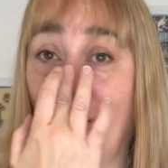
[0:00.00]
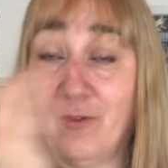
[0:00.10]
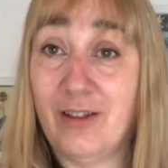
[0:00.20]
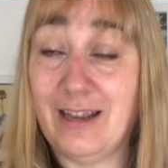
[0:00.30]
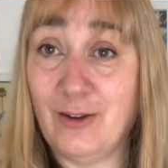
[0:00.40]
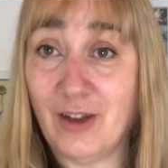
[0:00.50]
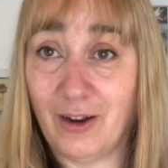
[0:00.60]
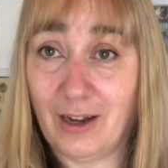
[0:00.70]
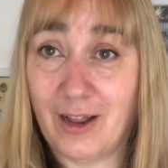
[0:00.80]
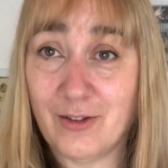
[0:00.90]
Obviously you
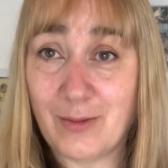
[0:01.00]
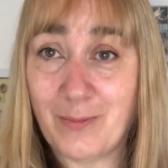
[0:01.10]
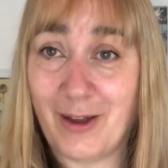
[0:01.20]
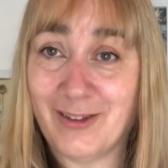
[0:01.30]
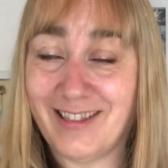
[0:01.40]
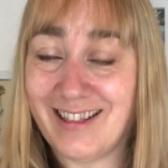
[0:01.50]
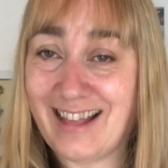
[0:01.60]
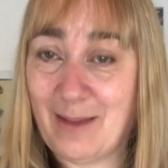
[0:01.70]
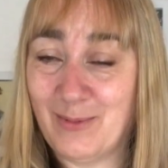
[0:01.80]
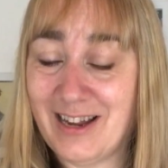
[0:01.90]
don't close them both at the
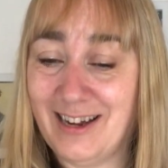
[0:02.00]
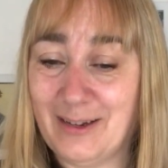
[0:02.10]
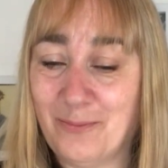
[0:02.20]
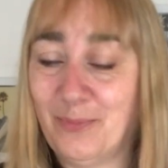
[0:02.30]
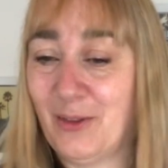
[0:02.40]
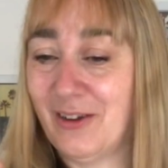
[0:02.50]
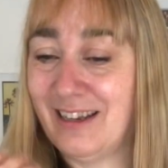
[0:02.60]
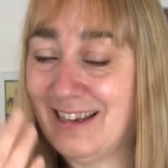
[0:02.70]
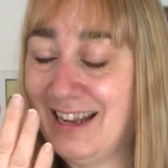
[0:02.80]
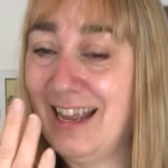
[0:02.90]
same time.
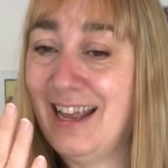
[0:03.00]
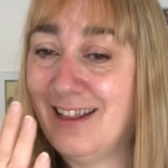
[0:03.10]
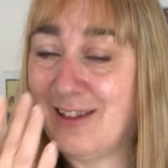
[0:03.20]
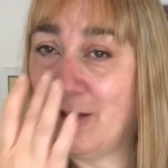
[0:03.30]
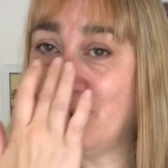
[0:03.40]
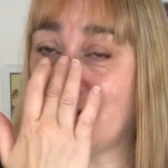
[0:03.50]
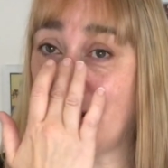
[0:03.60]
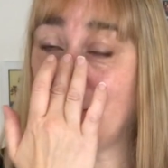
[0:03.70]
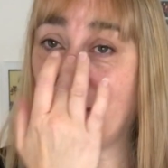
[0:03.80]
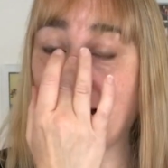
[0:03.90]
So you
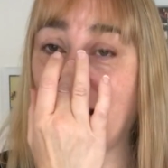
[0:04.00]
start by